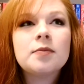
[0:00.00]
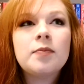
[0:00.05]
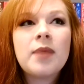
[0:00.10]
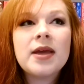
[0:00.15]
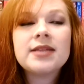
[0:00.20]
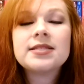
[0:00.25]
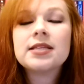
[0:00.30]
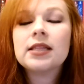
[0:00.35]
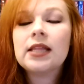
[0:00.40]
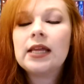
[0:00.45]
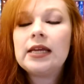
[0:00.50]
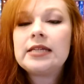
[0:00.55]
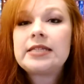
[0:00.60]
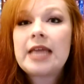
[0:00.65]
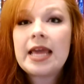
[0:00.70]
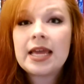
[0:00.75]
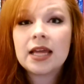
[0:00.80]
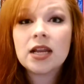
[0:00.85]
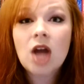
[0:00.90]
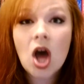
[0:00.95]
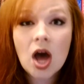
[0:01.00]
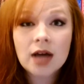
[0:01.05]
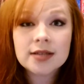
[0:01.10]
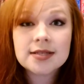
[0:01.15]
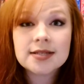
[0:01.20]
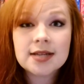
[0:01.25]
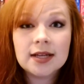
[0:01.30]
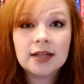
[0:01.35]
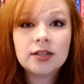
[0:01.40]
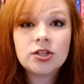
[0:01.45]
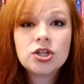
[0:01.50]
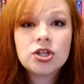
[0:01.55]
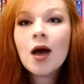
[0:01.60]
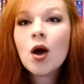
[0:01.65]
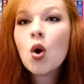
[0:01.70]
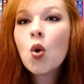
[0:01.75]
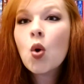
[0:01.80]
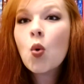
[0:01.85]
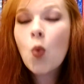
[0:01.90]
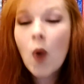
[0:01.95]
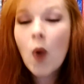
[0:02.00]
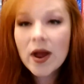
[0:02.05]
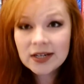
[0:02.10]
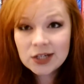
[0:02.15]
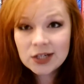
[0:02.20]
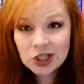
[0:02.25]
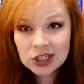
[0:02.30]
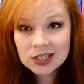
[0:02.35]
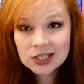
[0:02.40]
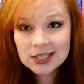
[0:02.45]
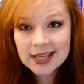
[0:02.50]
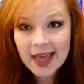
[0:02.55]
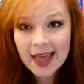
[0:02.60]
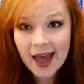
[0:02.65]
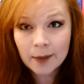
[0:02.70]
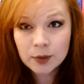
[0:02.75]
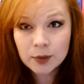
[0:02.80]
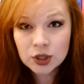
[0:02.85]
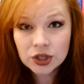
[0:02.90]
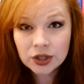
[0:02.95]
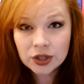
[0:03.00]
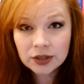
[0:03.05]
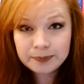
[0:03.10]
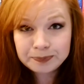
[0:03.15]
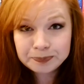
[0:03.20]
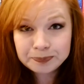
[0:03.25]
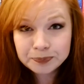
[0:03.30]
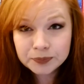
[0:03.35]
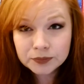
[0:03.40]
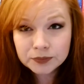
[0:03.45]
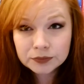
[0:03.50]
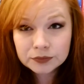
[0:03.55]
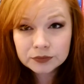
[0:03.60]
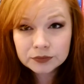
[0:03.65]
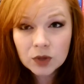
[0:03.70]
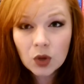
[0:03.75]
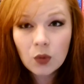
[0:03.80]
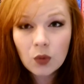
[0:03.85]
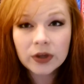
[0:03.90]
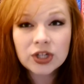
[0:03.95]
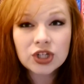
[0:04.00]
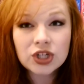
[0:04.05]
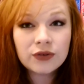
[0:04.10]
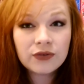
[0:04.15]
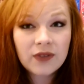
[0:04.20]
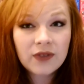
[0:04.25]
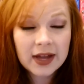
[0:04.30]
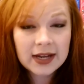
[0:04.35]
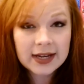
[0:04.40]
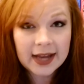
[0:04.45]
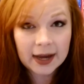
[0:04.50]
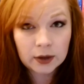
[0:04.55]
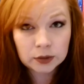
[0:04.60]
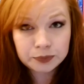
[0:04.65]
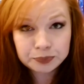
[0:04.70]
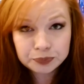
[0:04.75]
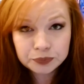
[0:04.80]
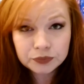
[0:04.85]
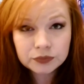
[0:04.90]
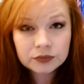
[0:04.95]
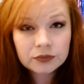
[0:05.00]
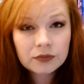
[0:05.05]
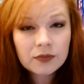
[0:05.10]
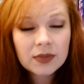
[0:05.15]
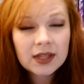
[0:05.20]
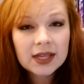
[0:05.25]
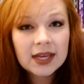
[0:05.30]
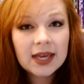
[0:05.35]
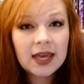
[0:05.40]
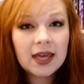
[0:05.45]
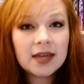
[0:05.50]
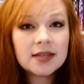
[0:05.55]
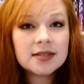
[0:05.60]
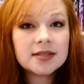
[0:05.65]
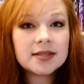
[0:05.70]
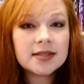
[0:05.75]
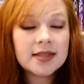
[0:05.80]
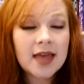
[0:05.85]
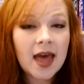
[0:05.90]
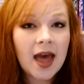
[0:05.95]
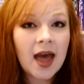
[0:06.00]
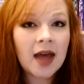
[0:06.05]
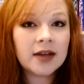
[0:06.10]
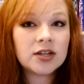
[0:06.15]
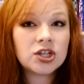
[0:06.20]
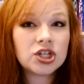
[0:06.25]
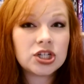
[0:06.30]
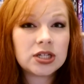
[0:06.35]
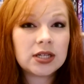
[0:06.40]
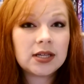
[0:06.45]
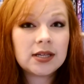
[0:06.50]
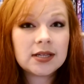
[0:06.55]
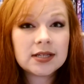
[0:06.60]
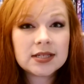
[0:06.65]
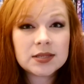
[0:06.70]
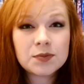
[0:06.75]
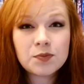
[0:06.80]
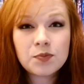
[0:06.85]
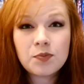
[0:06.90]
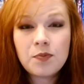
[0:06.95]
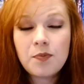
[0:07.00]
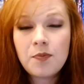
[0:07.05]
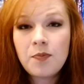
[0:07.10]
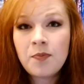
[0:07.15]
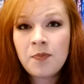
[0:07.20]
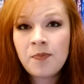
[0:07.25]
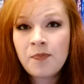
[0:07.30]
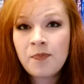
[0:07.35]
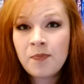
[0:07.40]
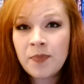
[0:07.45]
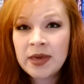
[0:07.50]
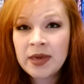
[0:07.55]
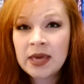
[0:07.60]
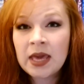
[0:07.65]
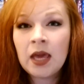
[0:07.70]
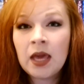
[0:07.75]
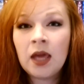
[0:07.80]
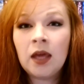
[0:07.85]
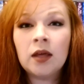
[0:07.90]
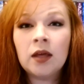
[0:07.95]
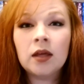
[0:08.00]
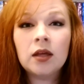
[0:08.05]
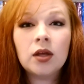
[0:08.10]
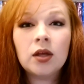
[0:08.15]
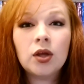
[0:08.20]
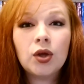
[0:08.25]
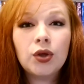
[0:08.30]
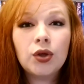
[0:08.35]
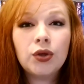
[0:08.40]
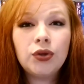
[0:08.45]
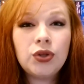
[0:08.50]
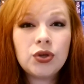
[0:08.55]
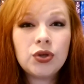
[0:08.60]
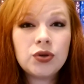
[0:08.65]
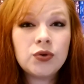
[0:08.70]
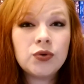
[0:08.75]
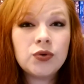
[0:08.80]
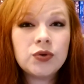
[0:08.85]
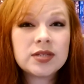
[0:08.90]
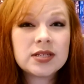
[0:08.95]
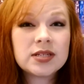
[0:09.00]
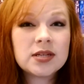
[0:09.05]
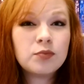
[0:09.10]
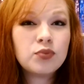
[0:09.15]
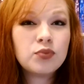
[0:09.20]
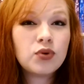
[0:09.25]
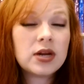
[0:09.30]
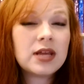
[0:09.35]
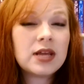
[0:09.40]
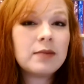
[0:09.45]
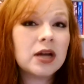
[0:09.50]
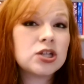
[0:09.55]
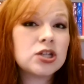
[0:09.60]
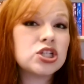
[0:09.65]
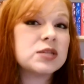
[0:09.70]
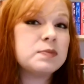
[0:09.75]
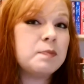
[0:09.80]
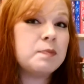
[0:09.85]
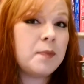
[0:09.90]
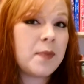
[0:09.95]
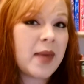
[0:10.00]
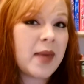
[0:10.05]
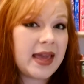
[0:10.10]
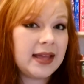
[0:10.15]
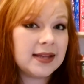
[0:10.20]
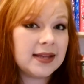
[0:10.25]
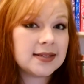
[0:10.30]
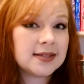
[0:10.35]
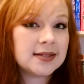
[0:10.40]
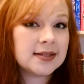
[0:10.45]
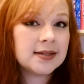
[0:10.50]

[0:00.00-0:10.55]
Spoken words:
basically taken hostage. When she is captured, what you find out is that she is being used pretty much as bait.